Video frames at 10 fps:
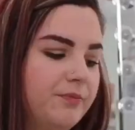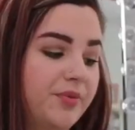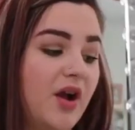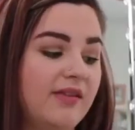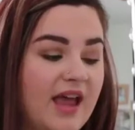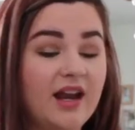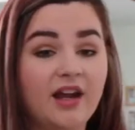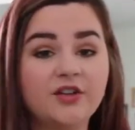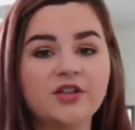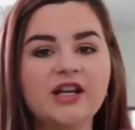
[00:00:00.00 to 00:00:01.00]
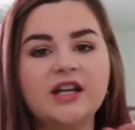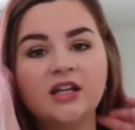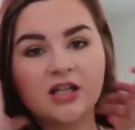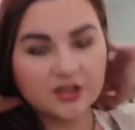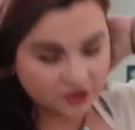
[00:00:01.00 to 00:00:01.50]
bralette under it
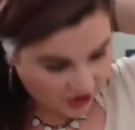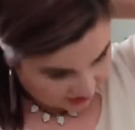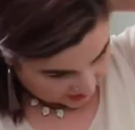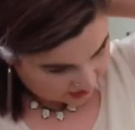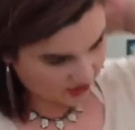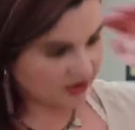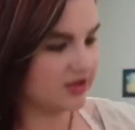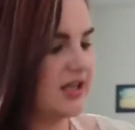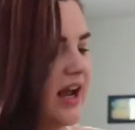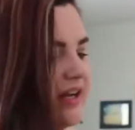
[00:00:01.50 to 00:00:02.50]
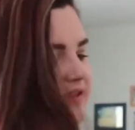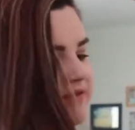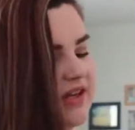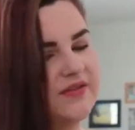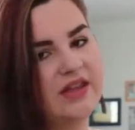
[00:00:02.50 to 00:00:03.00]
just to kind
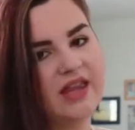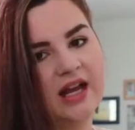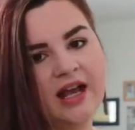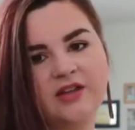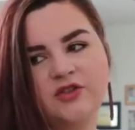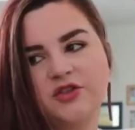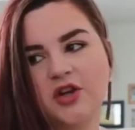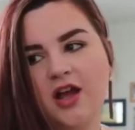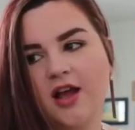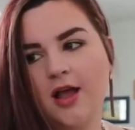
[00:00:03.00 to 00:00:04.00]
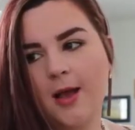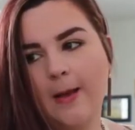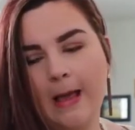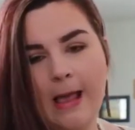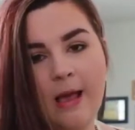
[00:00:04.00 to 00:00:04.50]
of give it that extra
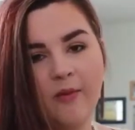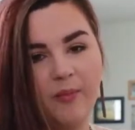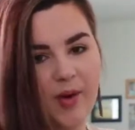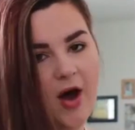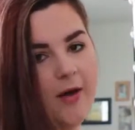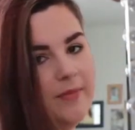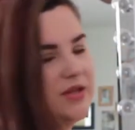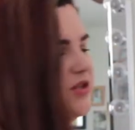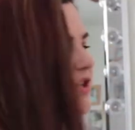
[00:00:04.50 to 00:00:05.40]
pop, and